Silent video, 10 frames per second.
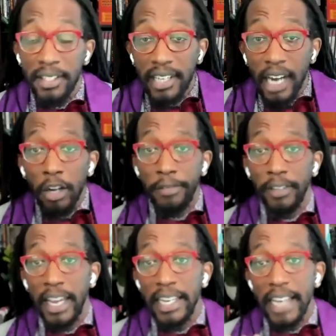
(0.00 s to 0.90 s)
the start
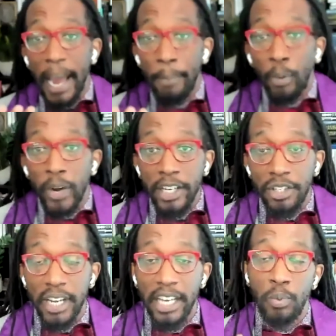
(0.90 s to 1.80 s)
of Lent, I
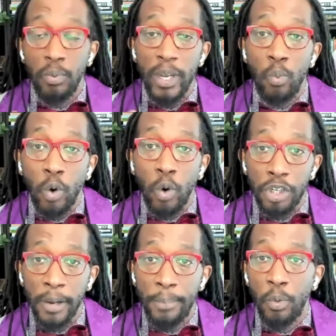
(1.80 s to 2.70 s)
preached as we
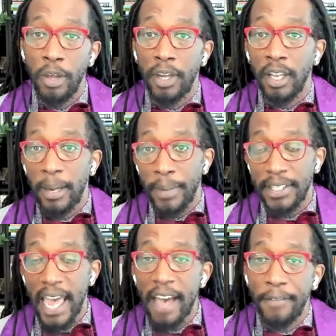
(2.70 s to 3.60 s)
worshiped with
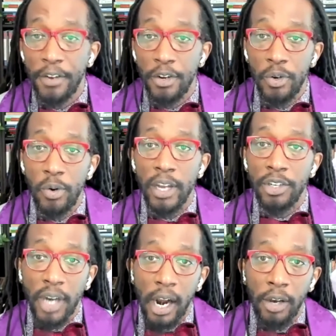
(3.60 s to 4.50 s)
Columbus Avenue
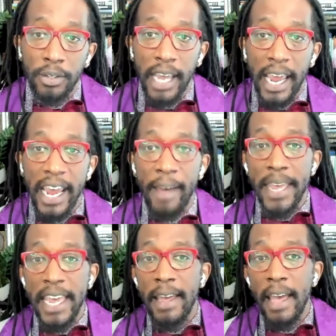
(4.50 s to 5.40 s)
and Charles
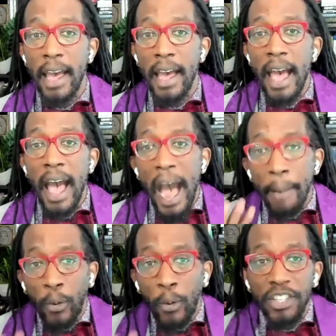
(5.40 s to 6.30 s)
AME. I
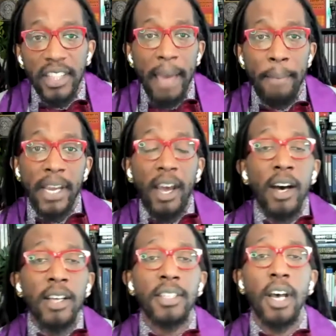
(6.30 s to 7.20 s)
preach that
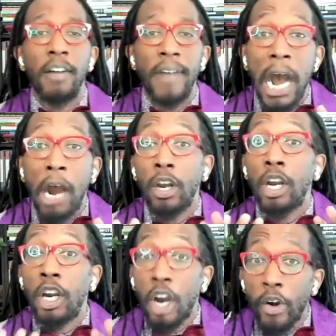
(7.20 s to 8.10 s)
because of our
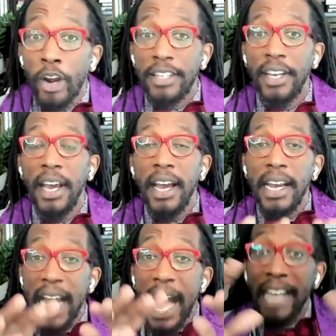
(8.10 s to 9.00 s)
current
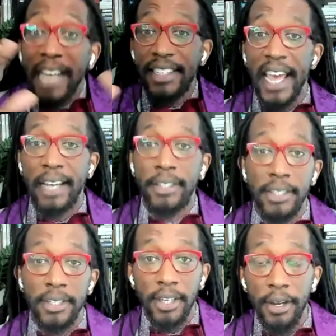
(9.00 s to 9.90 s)

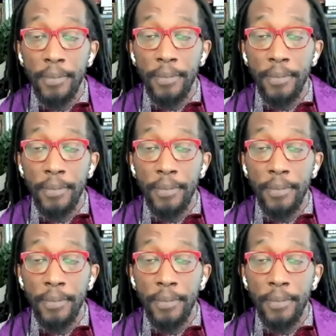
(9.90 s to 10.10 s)
context,